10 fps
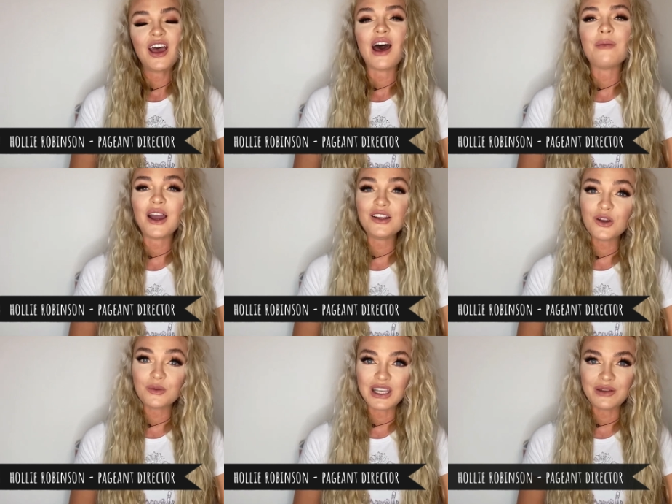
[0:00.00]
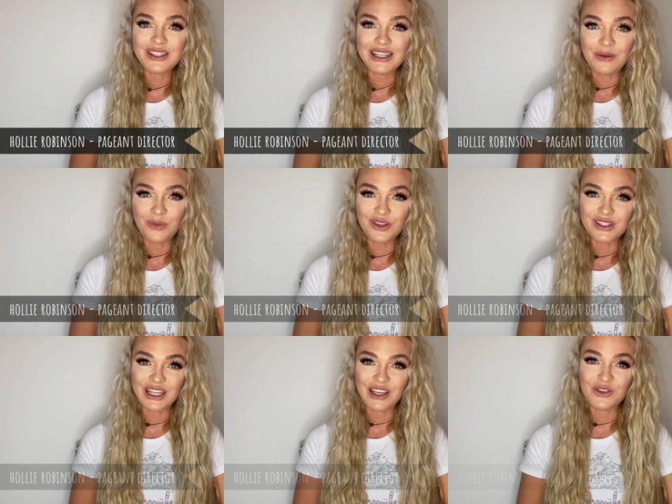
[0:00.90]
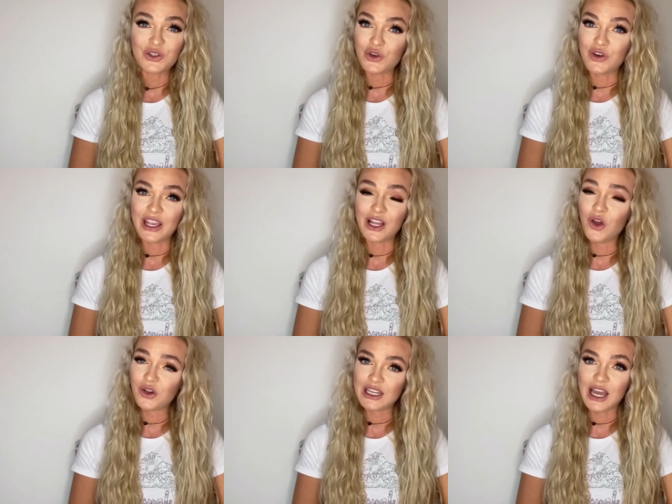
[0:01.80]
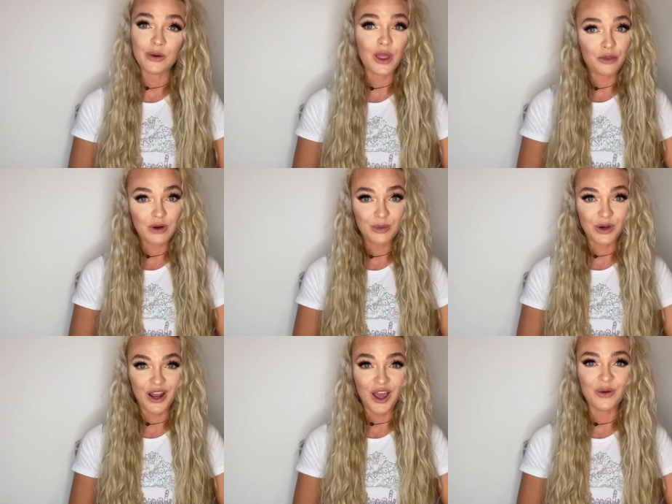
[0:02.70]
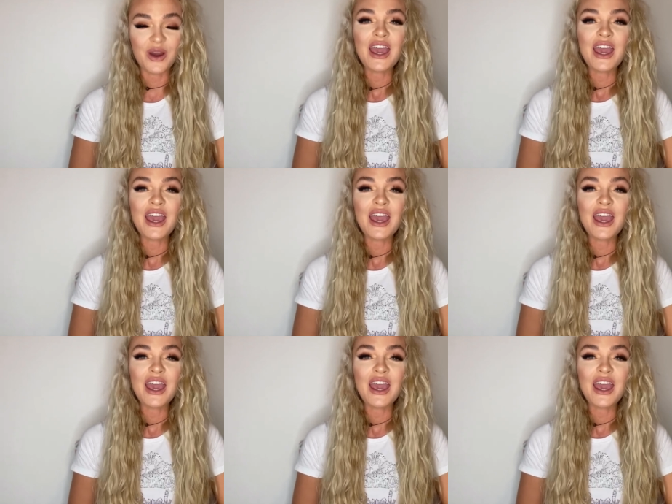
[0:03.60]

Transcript: and my top tip for staying positive during lockdown 3.0